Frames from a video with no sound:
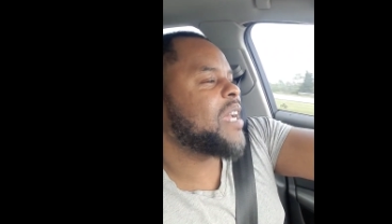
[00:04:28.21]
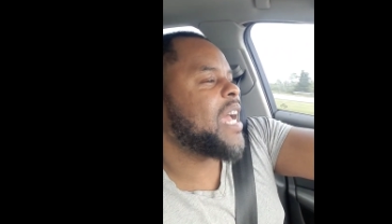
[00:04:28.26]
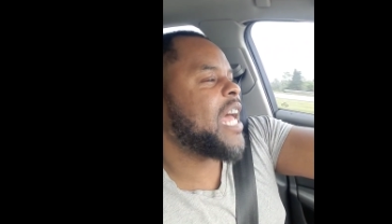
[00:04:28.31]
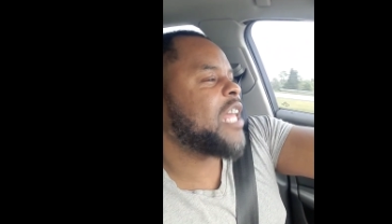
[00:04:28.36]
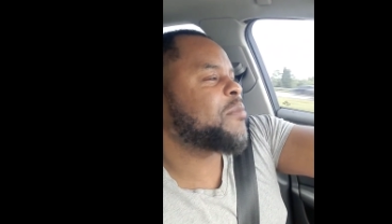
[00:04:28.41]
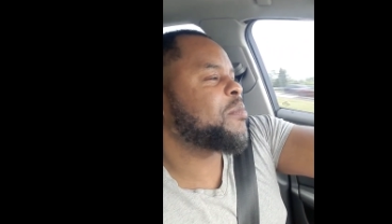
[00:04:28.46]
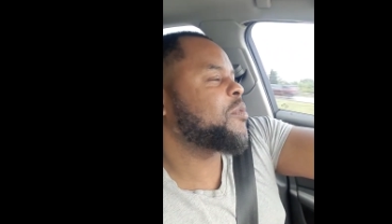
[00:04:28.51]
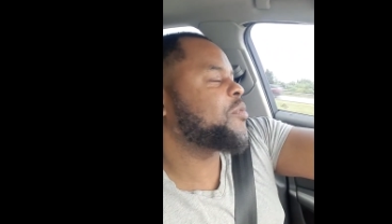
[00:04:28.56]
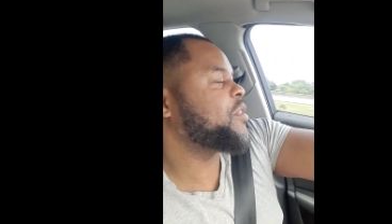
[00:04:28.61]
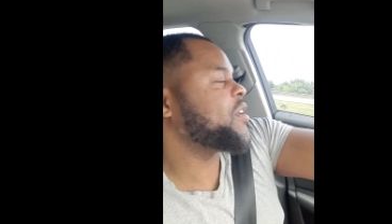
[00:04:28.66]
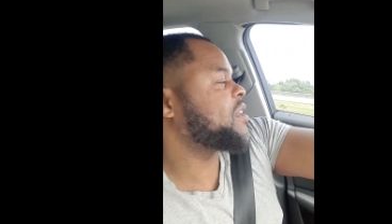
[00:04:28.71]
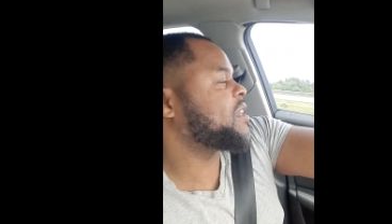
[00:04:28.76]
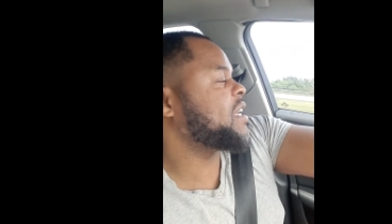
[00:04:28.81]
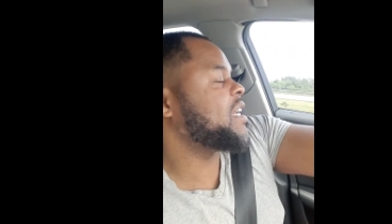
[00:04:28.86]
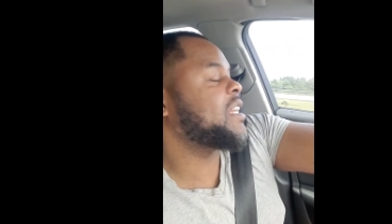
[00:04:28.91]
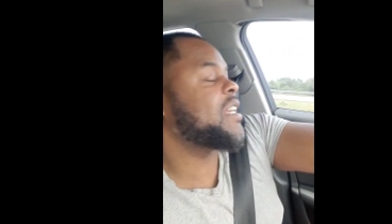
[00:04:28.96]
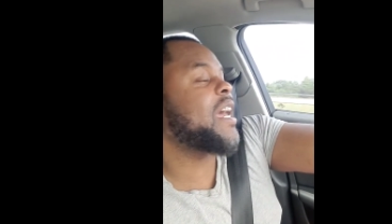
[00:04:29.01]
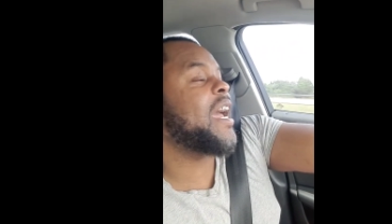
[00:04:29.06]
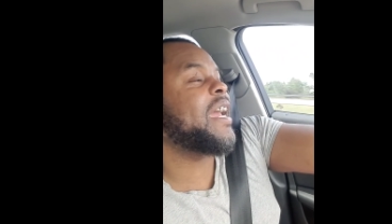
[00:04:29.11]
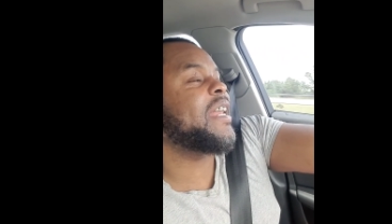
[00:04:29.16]
Gospel
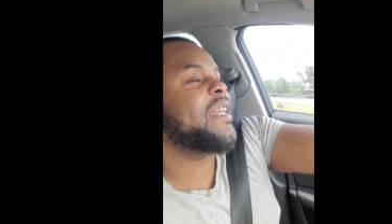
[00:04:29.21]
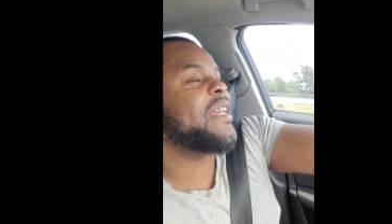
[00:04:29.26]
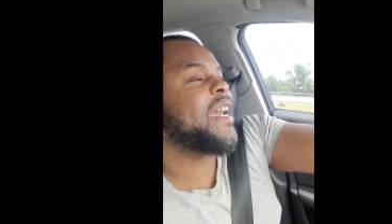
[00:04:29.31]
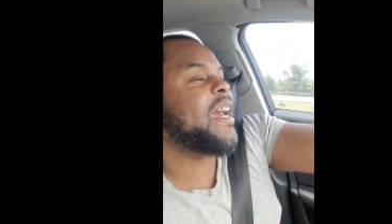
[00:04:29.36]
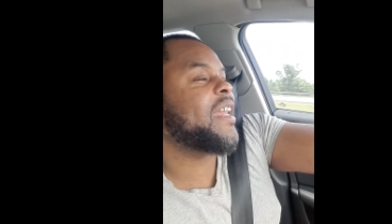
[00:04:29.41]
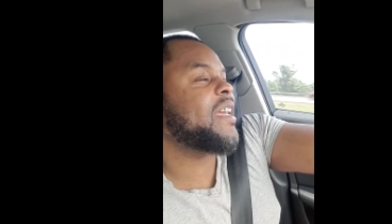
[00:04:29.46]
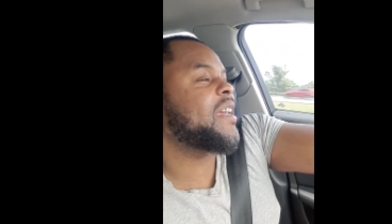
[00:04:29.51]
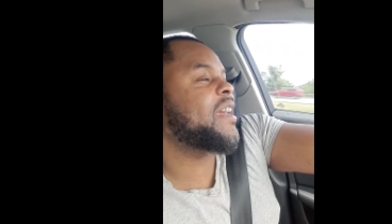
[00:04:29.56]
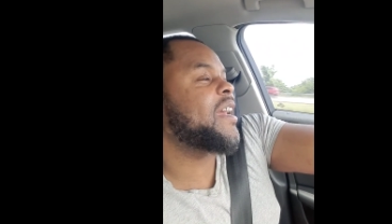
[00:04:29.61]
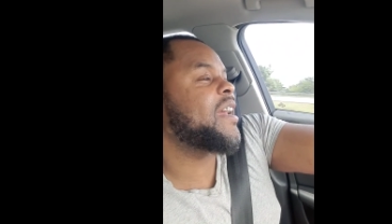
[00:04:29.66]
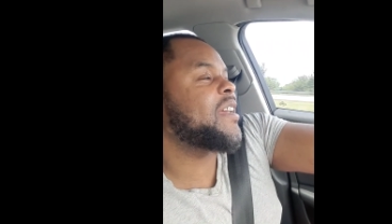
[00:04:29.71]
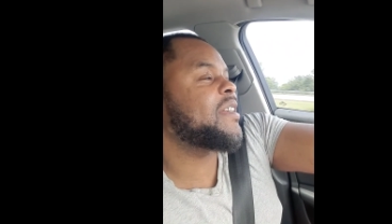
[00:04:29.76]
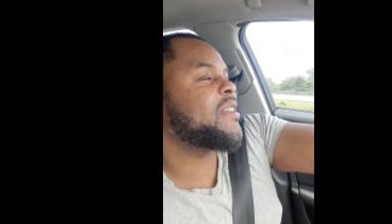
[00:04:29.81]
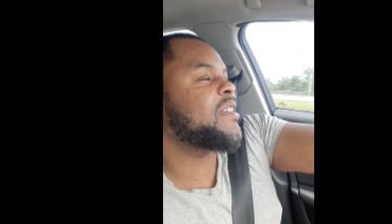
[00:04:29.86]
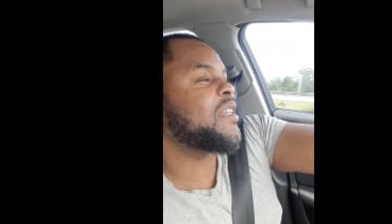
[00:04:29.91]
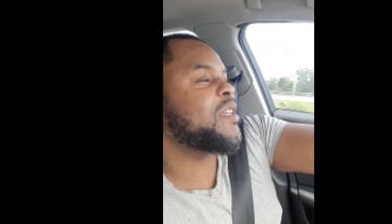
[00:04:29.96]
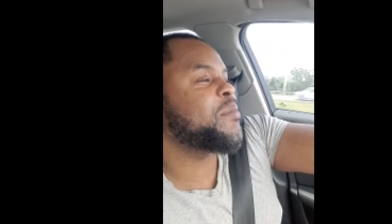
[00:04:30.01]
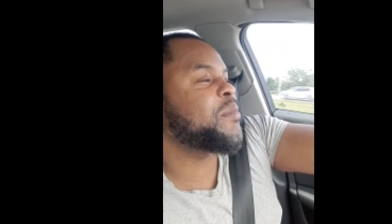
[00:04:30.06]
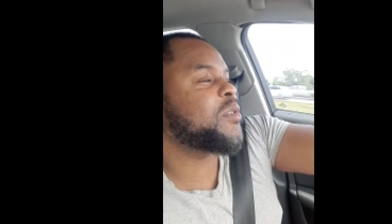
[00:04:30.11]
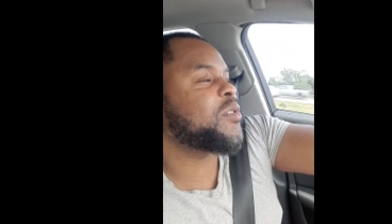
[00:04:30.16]
1590 out of
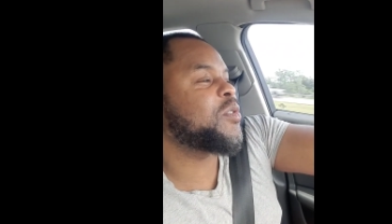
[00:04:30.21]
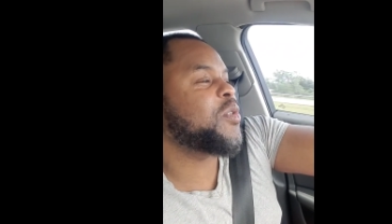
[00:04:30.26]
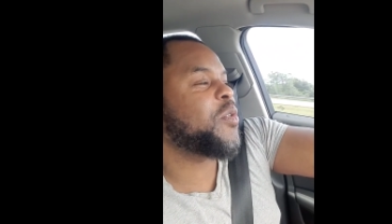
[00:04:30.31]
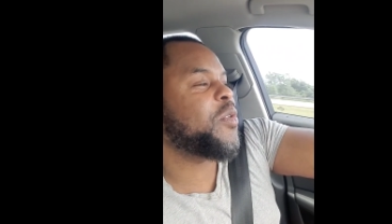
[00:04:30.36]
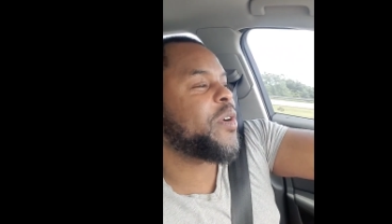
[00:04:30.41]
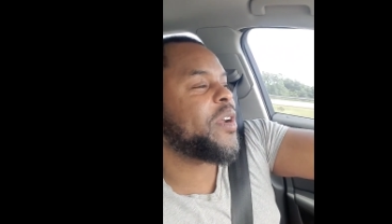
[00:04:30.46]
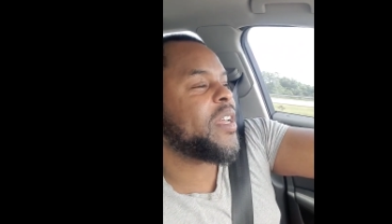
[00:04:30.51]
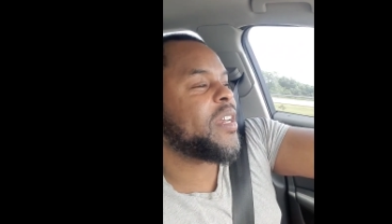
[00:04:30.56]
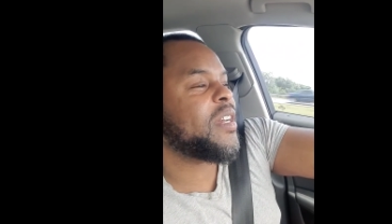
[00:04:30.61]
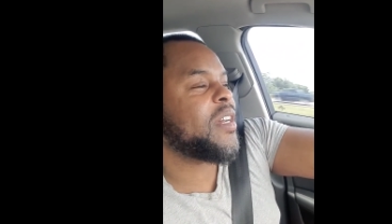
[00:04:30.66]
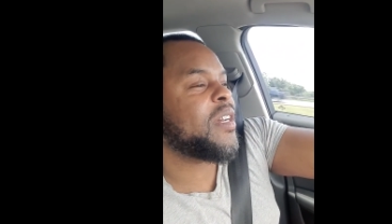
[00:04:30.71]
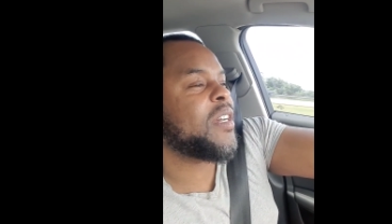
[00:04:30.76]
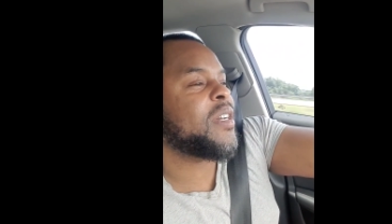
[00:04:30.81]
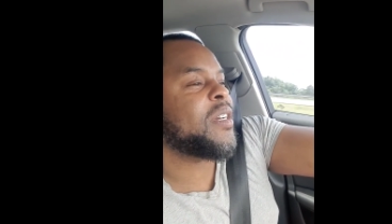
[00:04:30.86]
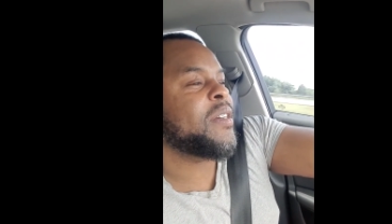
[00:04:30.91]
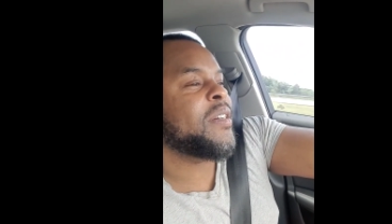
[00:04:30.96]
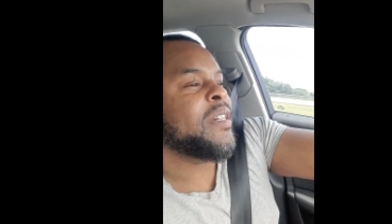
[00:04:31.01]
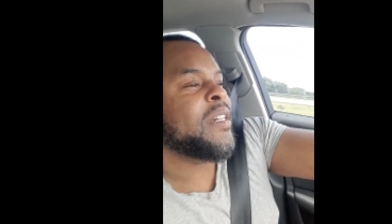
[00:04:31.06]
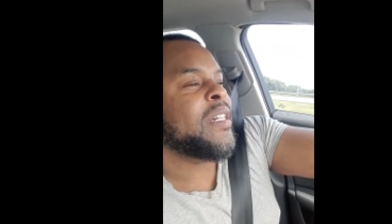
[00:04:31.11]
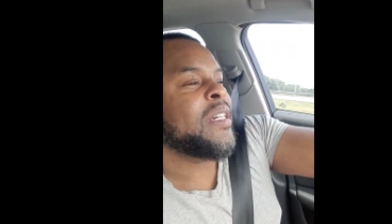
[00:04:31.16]
Kansas City, Missouri, and uh,
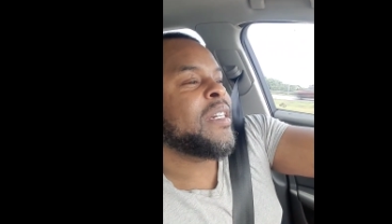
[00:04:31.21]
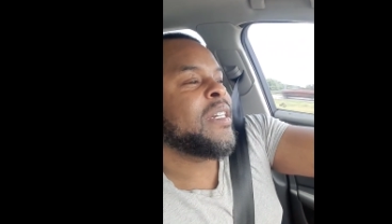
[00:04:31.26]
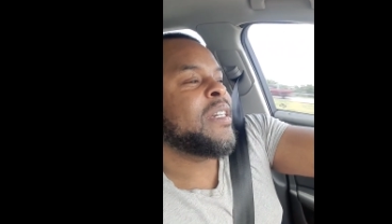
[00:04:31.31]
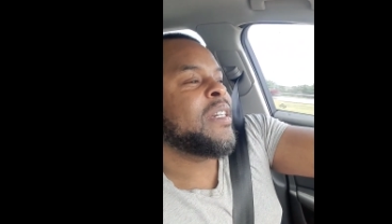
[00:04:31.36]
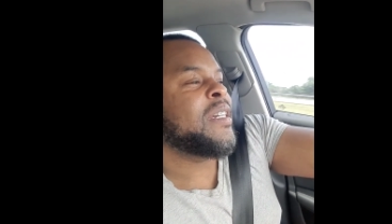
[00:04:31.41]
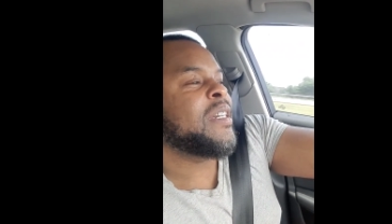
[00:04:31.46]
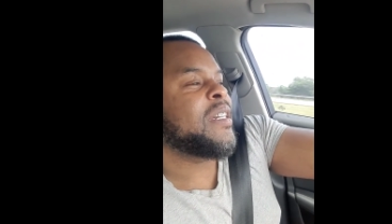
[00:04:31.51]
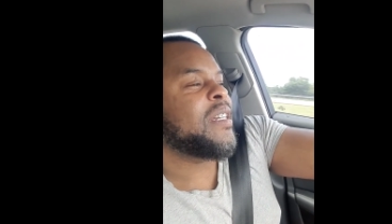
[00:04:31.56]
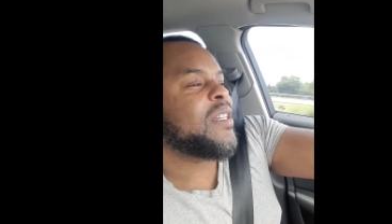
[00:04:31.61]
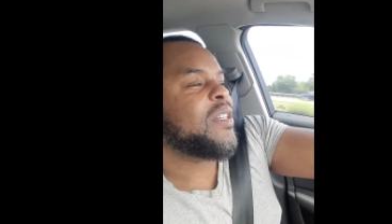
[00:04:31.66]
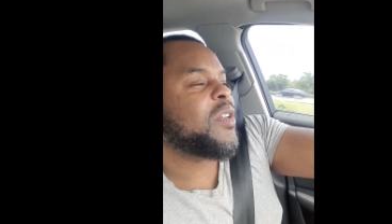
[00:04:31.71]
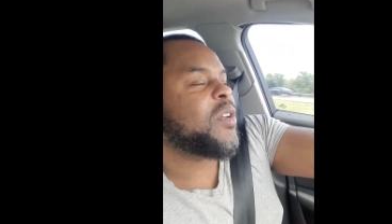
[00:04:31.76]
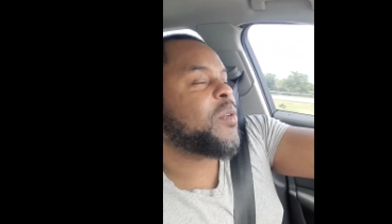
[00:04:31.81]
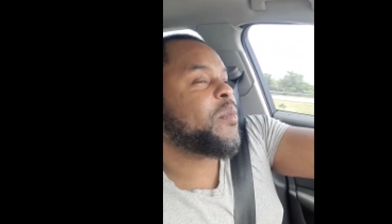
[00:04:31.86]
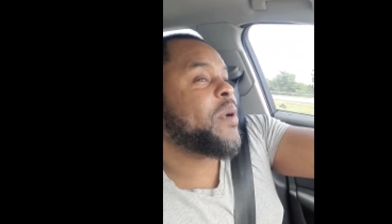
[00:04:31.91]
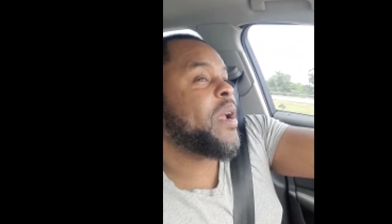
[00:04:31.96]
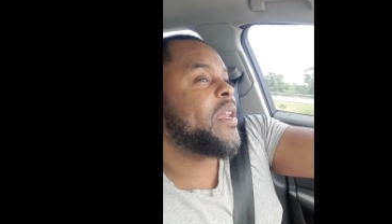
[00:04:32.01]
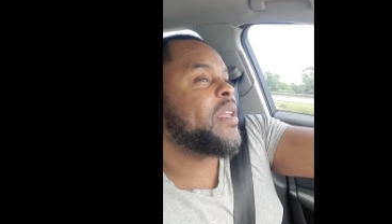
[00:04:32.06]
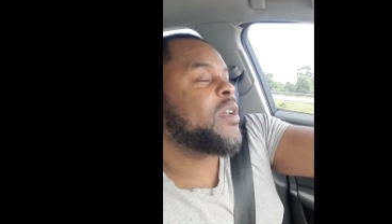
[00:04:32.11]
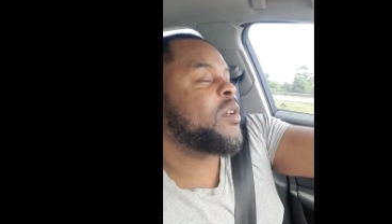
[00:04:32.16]
on
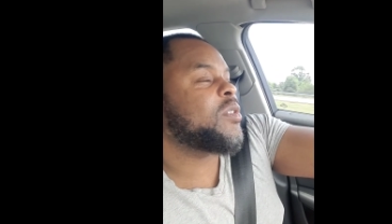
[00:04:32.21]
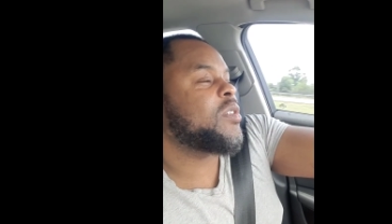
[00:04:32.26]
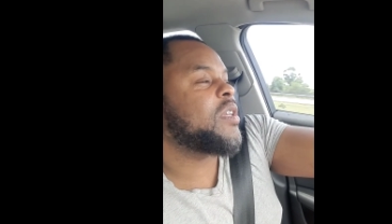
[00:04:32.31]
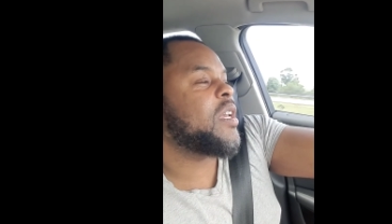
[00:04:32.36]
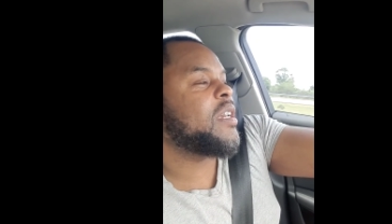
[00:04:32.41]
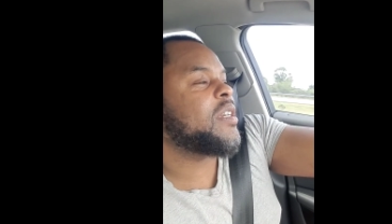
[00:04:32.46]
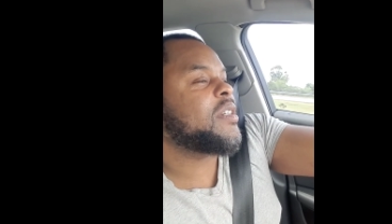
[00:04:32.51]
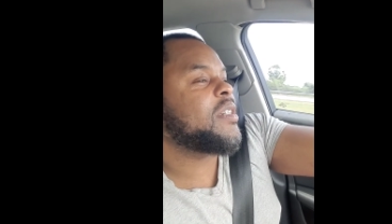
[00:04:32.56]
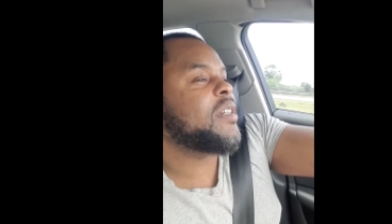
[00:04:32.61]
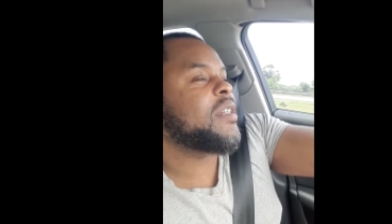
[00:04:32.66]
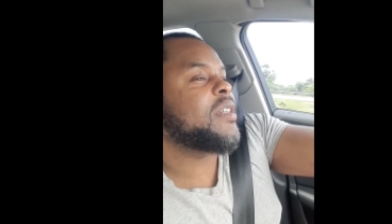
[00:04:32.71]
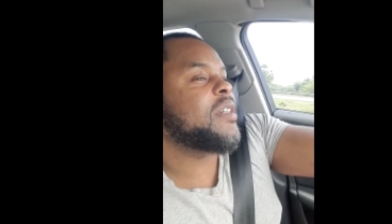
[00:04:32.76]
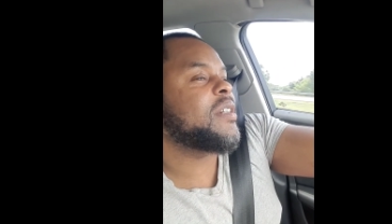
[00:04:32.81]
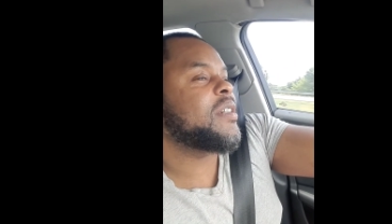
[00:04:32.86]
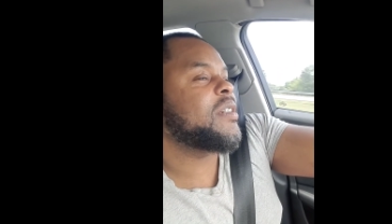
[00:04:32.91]
the radio station.